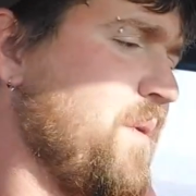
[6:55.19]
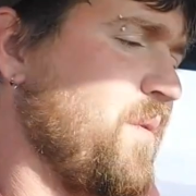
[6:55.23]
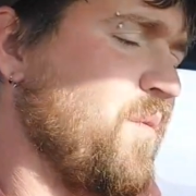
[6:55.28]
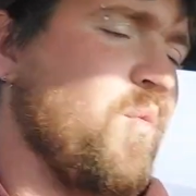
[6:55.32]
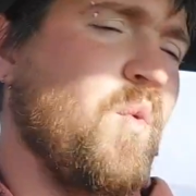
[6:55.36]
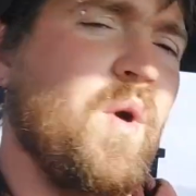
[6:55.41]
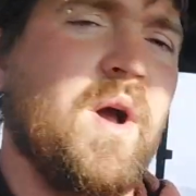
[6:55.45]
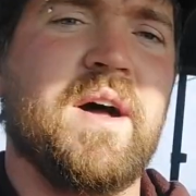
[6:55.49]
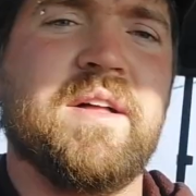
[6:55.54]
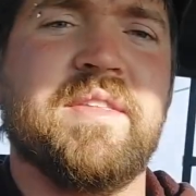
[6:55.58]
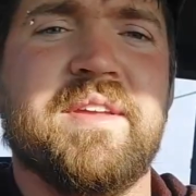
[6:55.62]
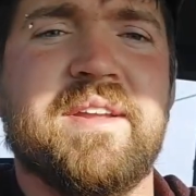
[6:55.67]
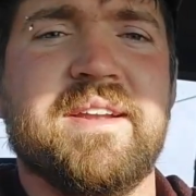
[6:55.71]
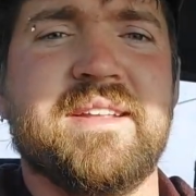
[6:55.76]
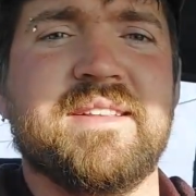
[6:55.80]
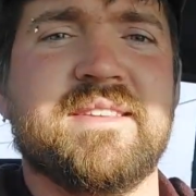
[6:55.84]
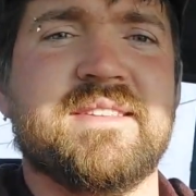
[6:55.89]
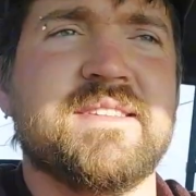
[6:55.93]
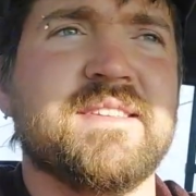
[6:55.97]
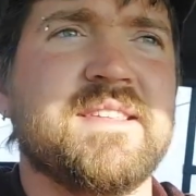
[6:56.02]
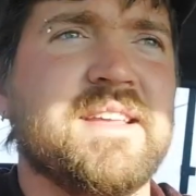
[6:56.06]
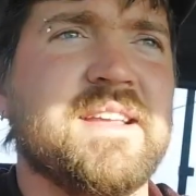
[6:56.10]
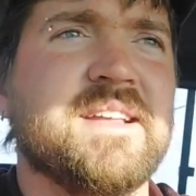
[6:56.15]
welded it
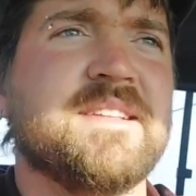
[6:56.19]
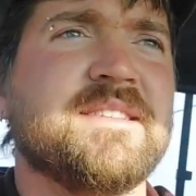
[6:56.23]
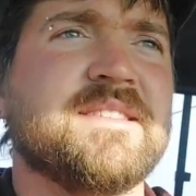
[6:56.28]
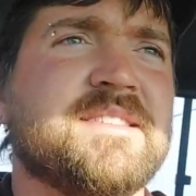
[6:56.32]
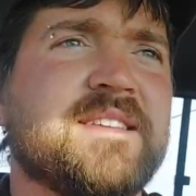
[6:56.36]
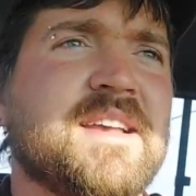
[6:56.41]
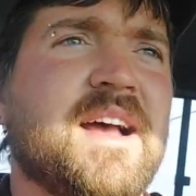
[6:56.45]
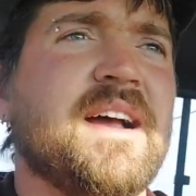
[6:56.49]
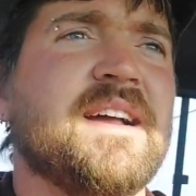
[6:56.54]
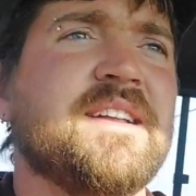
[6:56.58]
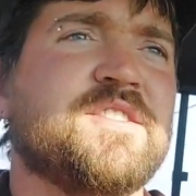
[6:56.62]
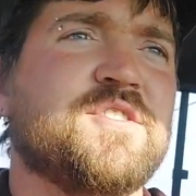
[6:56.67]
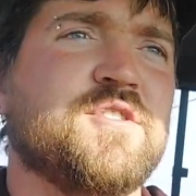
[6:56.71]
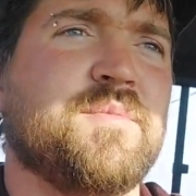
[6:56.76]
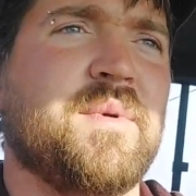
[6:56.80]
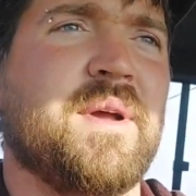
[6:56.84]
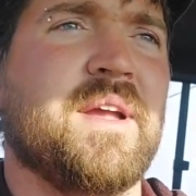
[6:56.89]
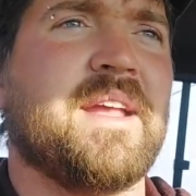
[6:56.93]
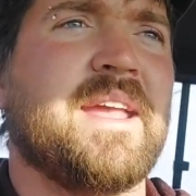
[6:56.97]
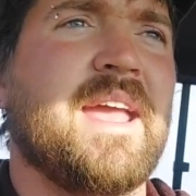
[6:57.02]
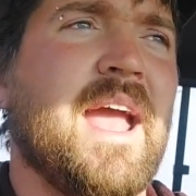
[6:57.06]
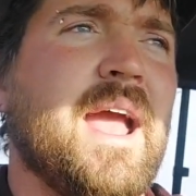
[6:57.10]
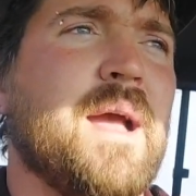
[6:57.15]
to the inside so my
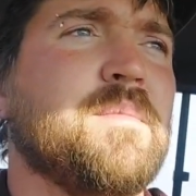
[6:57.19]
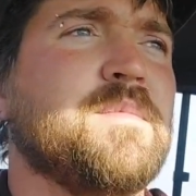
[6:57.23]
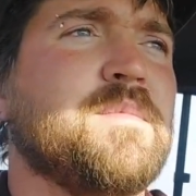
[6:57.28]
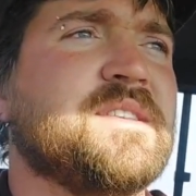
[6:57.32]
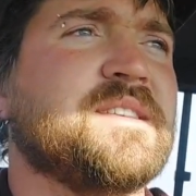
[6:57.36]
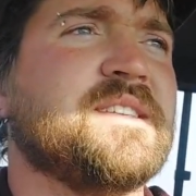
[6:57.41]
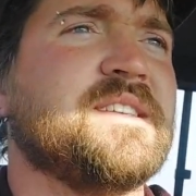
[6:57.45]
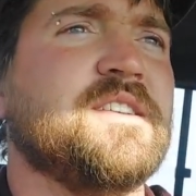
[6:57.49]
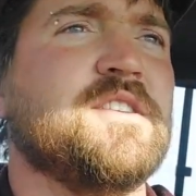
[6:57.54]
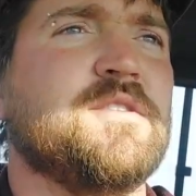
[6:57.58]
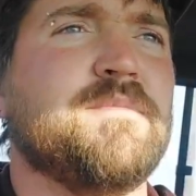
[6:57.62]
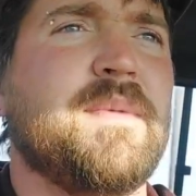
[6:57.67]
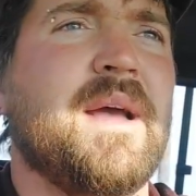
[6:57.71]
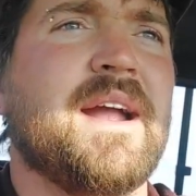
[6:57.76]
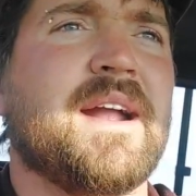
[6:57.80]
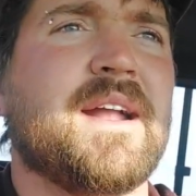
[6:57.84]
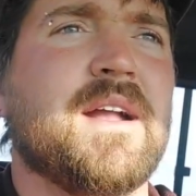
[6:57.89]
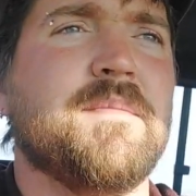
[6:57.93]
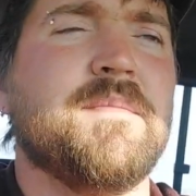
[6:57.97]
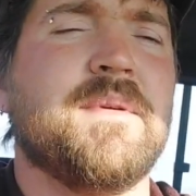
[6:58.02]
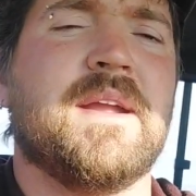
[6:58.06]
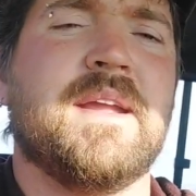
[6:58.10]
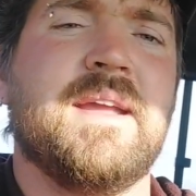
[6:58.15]
cab is sealed back
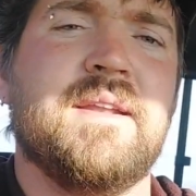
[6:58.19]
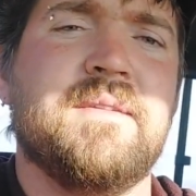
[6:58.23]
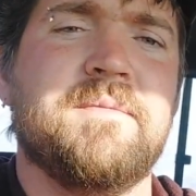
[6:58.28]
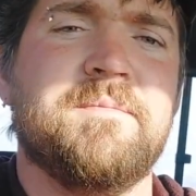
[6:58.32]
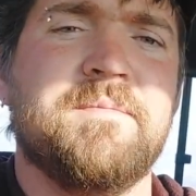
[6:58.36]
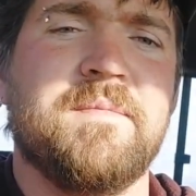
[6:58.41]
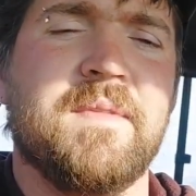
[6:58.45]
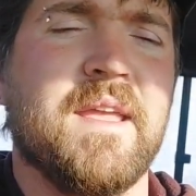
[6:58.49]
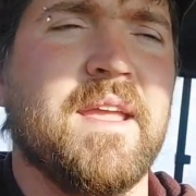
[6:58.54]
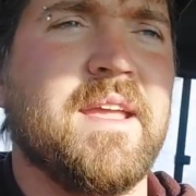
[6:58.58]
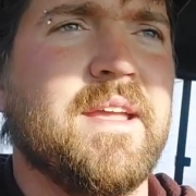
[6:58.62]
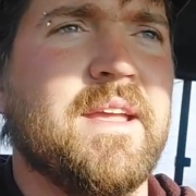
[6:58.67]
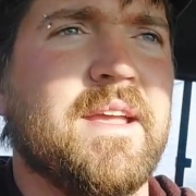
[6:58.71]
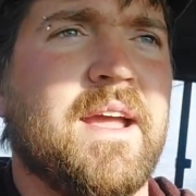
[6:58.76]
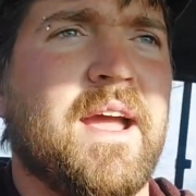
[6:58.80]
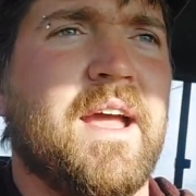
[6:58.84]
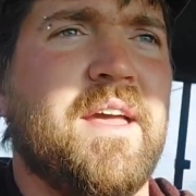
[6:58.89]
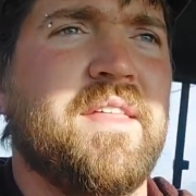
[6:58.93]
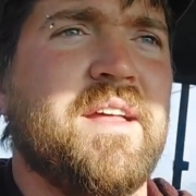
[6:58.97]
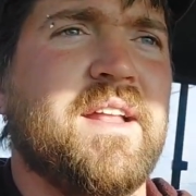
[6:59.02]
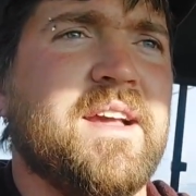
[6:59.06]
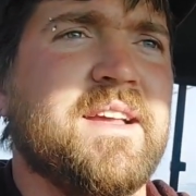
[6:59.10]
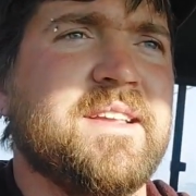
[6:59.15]
up again,
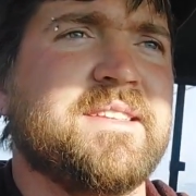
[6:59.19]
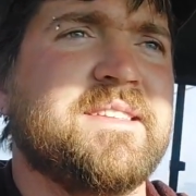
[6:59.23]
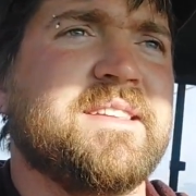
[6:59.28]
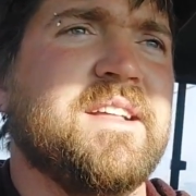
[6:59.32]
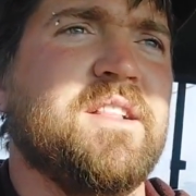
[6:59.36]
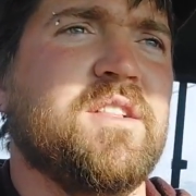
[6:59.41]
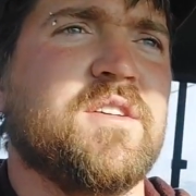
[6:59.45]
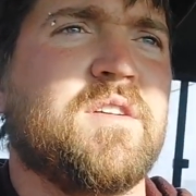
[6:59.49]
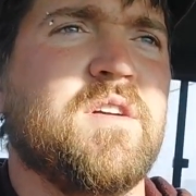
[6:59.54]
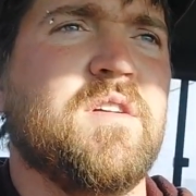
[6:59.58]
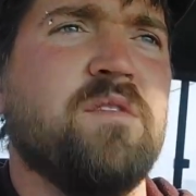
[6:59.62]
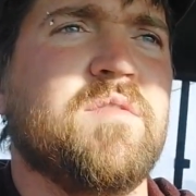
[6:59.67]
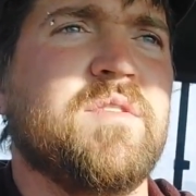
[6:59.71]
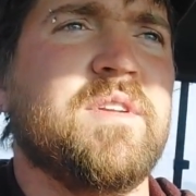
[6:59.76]
and then I siliconed it